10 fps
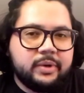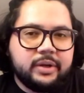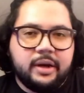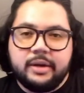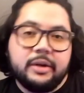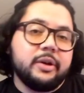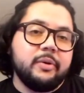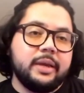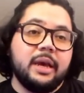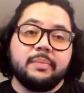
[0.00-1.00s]
not going to go on
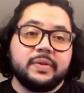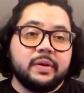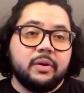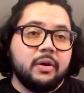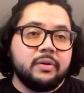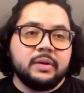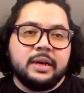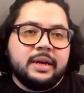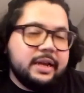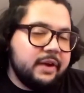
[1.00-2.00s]
campus at all.
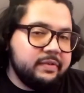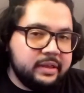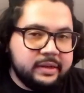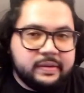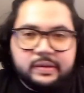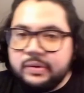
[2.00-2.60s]
Everything is still